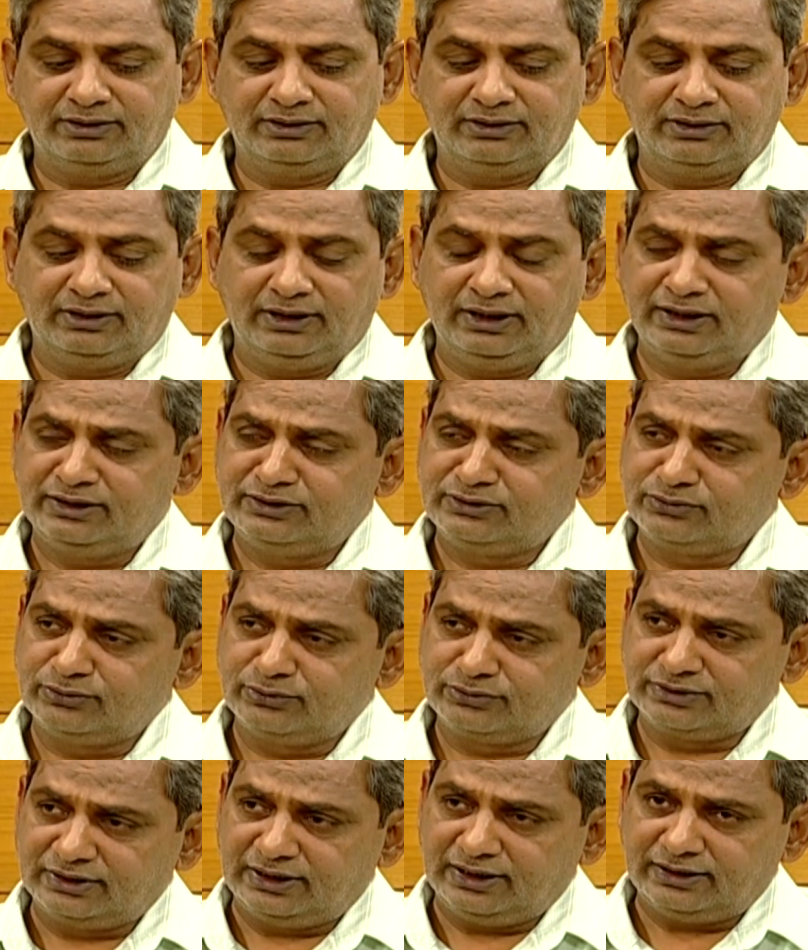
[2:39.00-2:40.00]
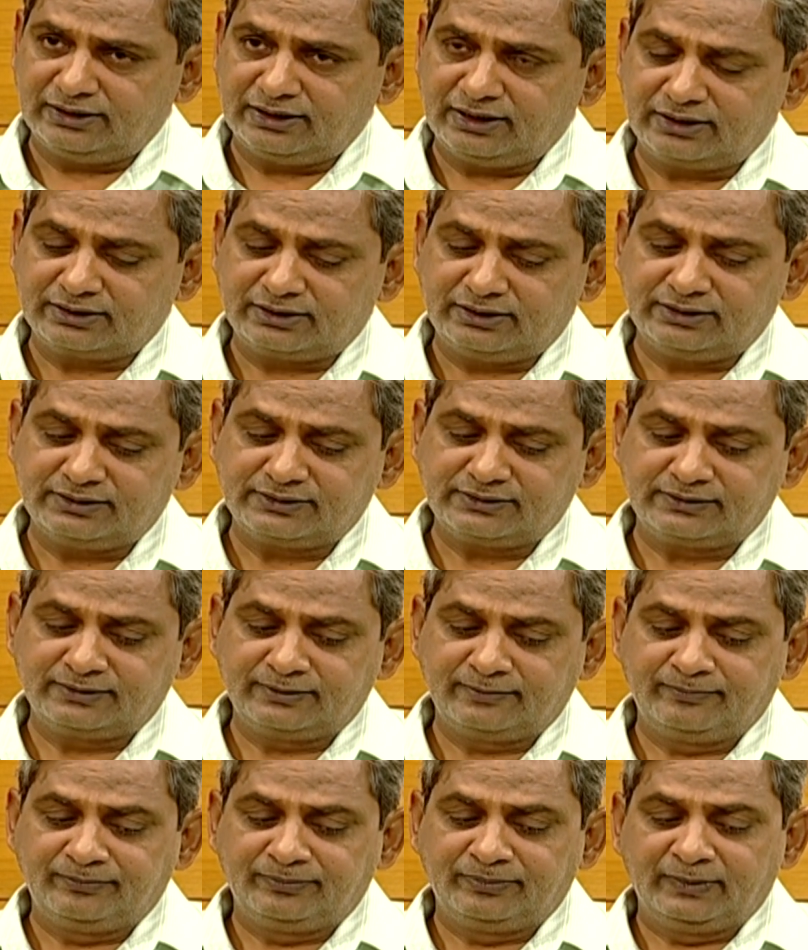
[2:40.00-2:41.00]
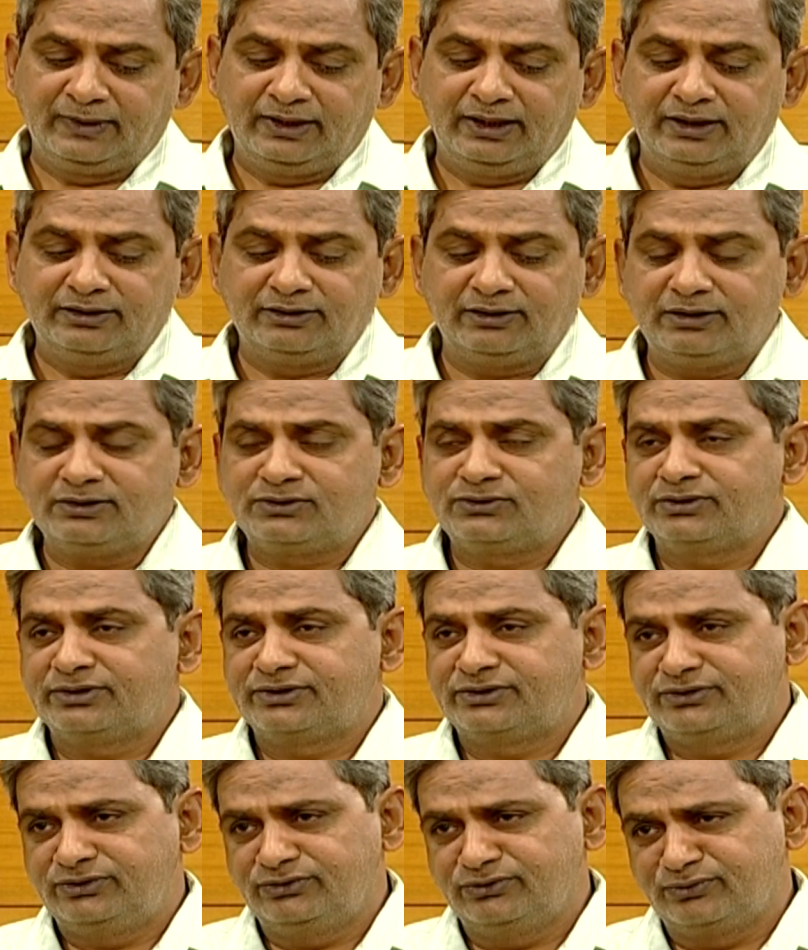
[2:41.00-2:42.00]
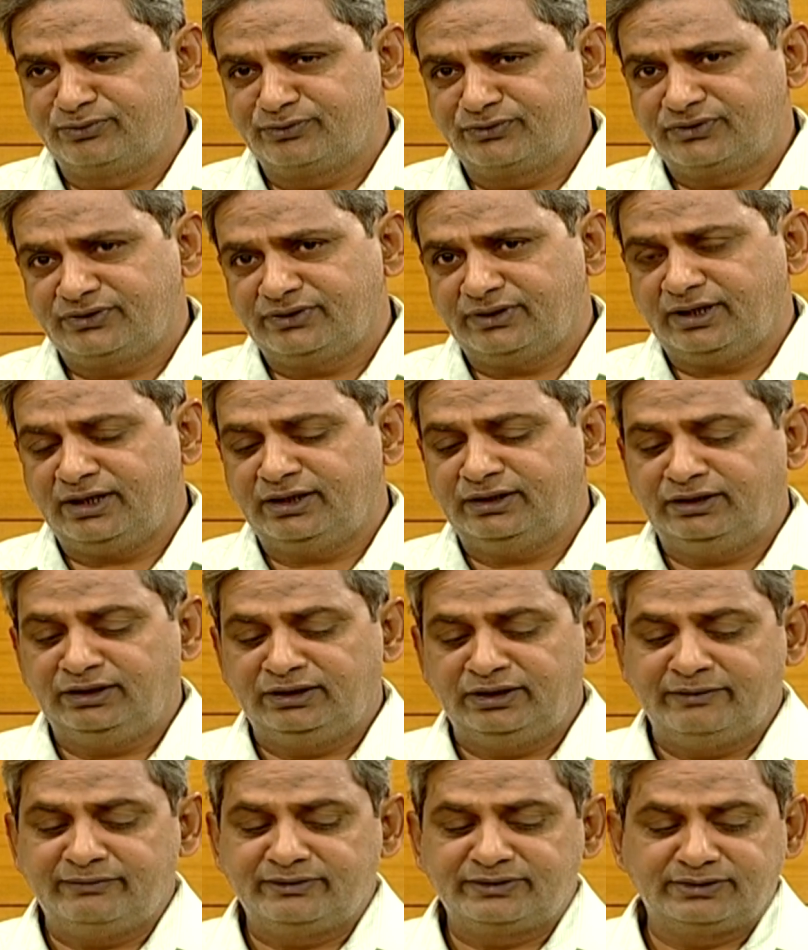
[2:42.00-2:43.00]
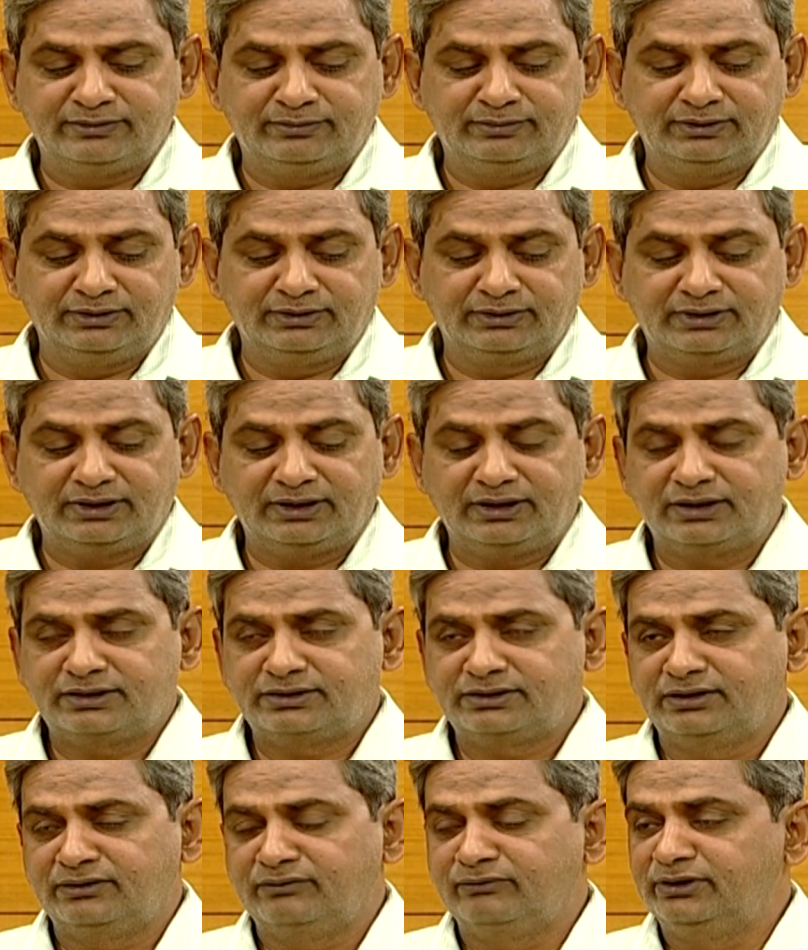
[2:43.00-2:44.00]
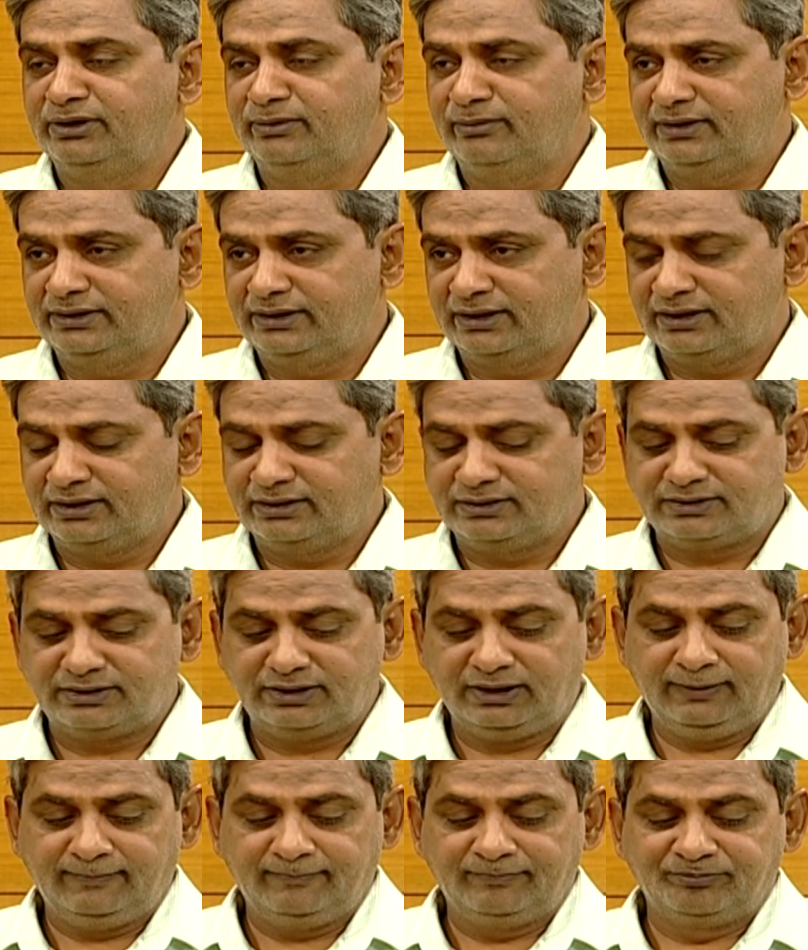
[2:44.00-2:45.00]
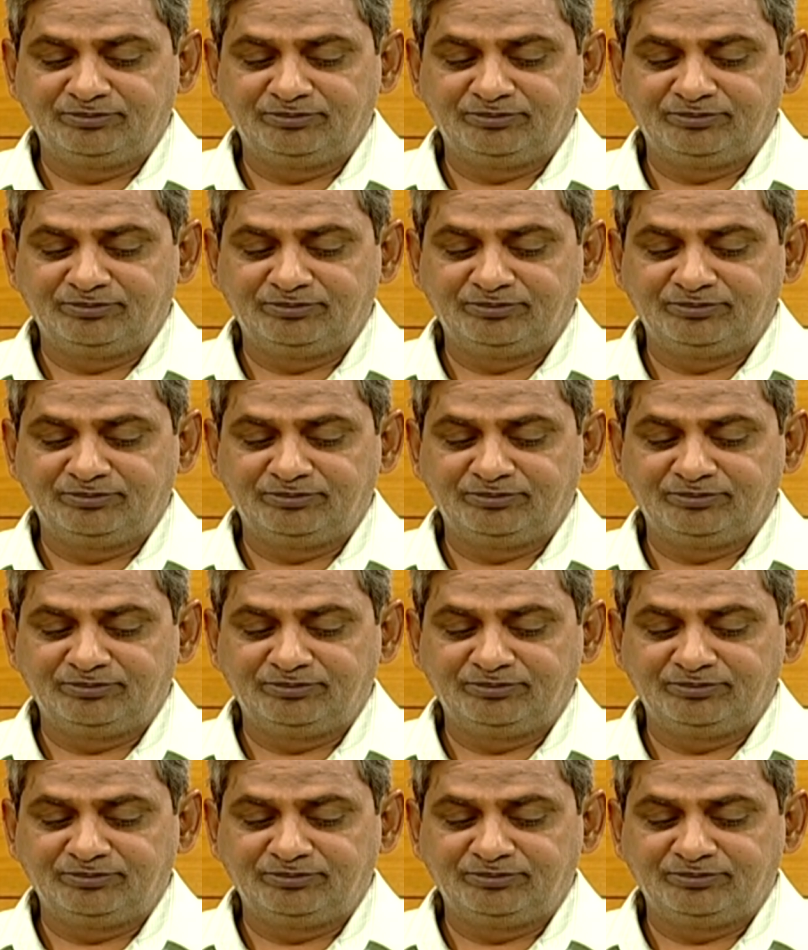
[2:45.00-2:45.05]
and social hierarchies. It also assumes an inevitable connection with the mother country,